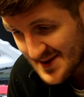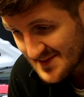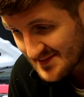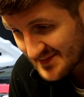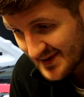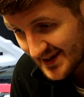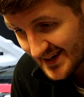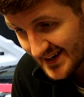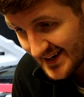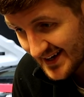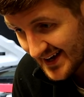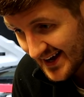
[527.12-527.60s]

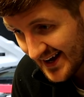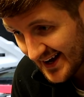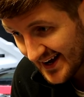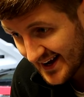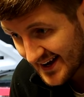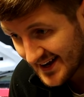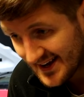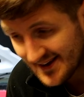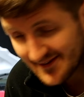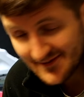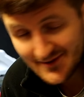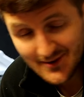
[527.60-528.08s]
But
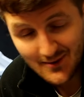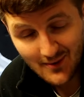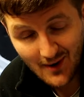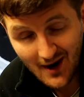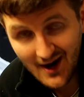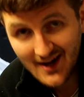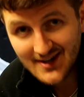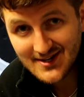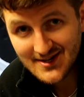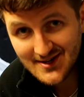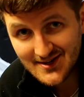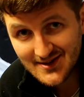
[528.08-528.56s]
yeah, if you
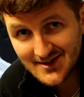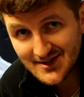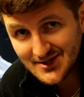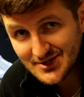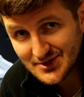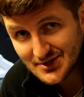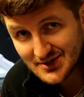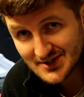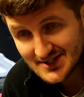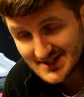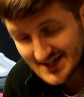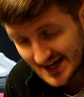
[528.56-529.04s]
are doing
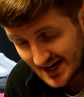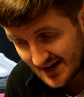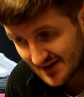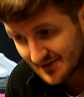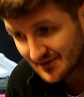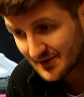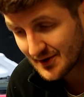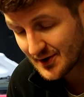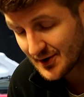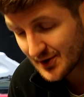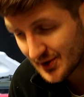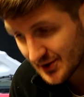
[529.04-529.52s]
this
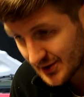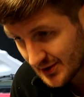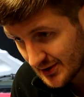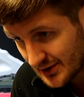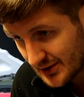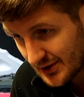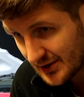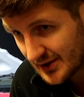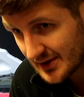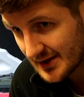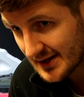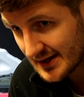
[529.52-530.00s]
yourself, good
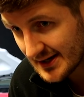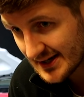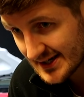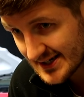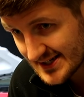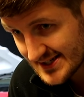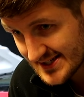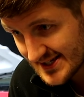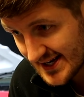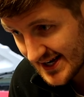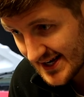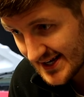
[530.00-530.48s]
luck. Like
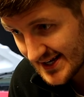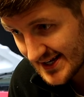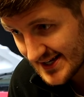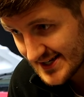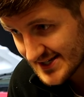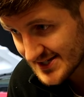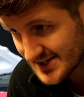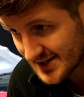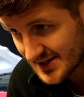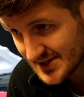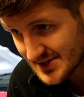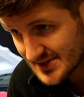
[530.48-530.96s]
I said,
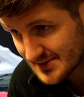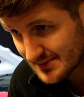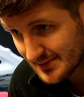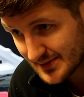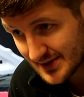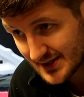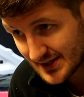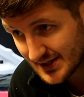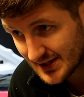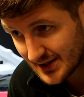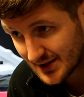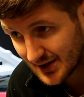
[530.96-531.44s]
it's not
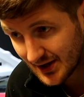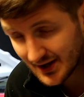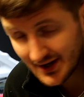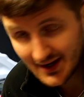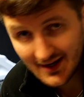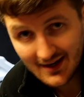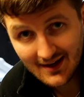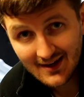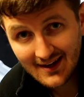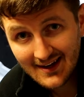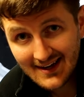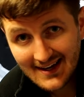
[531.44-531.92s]
something you're
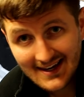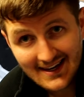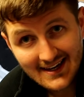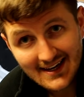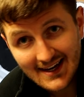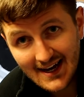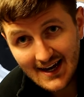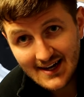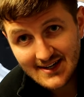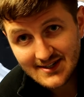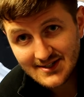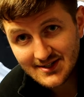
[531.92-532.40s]
gonna
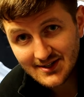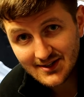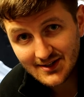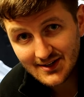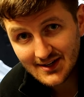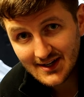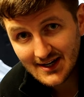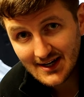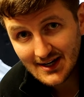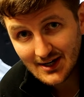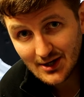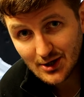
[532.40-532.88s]
get
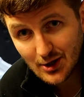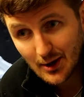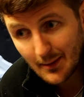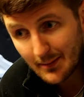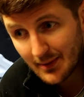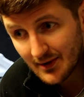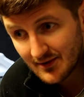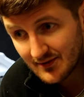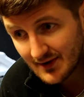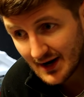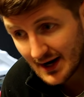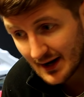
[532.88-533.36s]
done in a
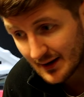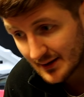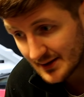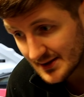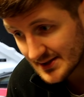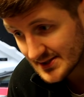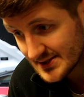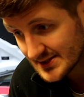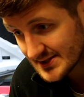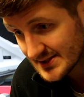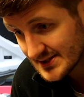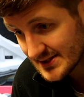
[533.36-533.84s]
couple of
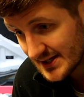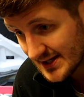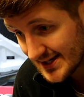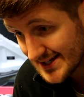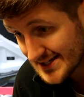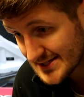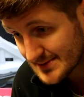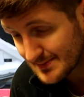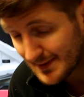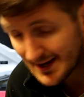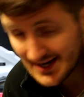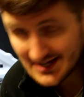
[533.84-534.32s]
hours,
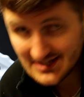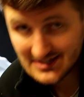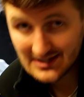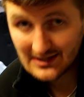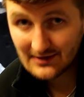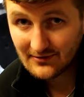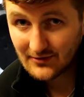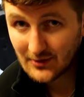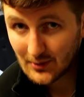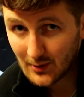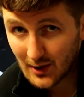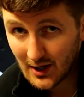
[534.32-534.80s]
especially
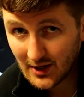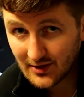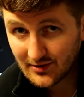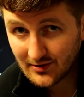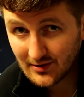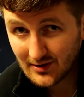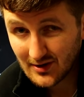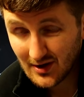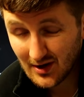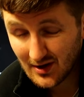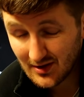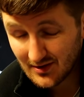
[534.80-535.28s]
if you are
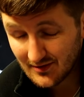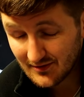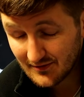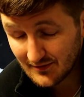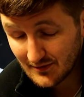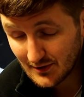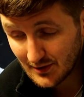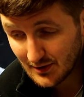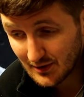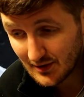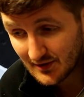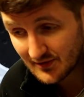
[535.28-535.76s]
doing it on the
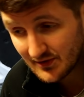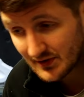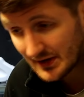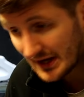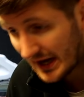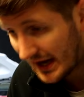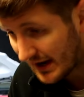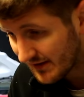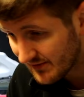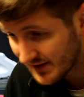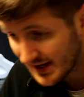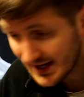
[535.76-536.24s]
floor. If you
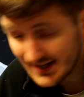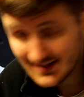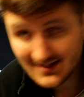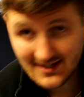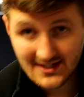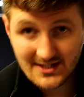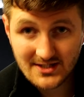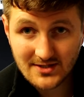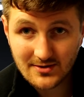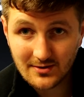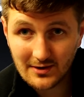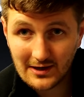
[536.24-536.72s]
have
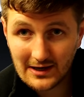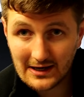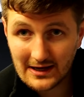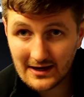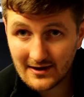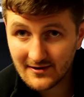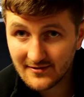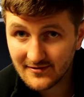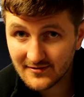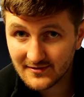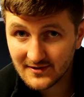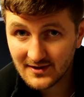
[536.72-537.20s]
access to a
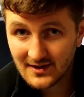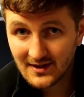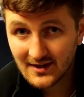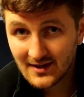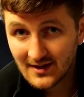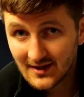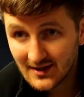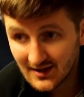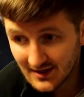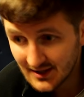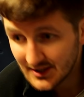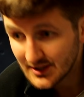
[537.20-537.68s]
lift,
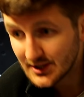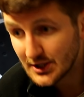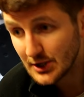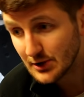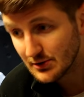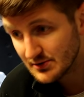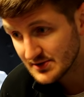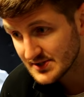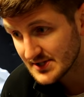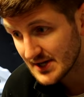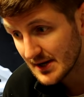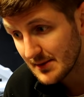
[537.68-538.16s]

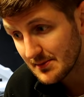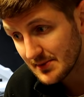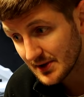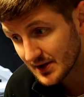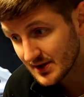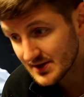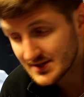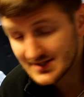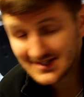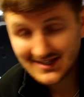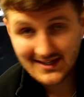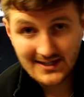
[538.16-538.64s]
use it,
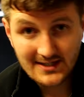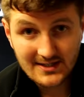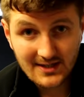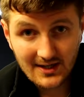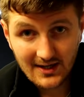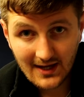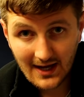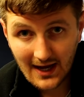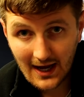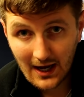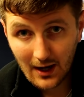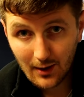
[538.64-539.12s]
because it is
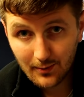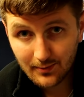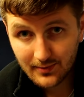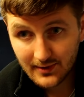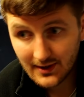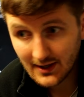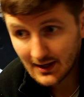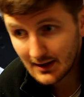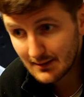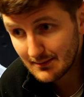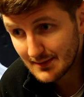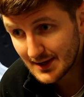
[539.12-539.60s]
going to help
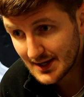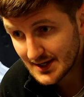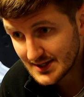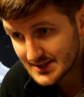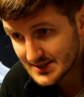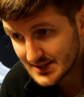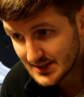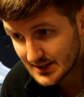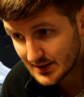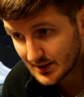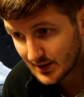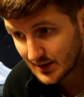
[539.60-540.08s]
you. It
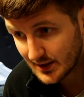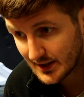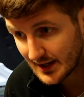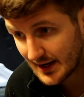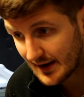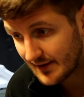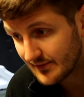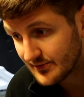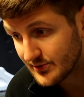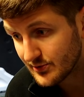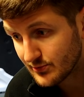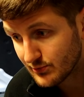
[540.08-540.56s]
means that you're not going to
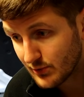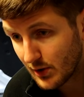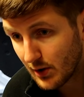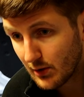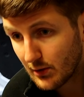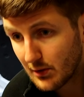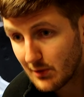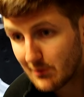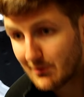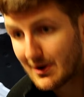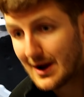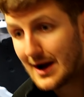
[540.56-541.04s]
have to
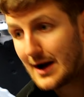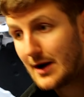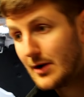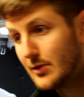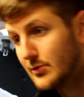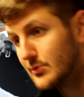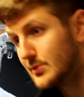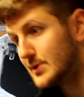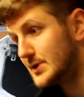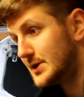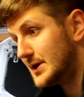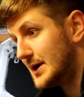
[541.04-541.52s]
roll
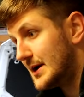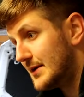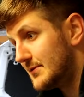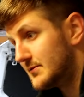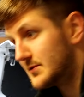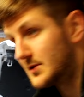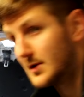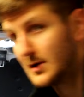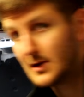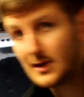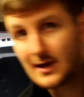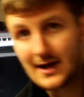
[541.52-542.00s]
around when you
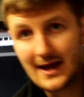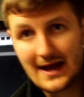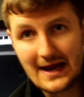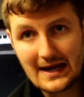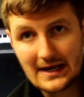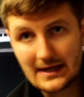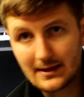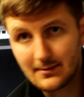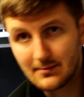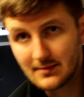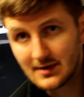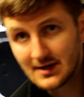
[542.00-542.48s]
haven't got like
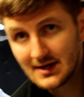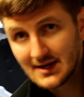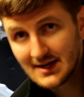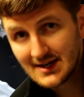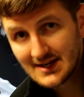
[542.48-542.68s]
any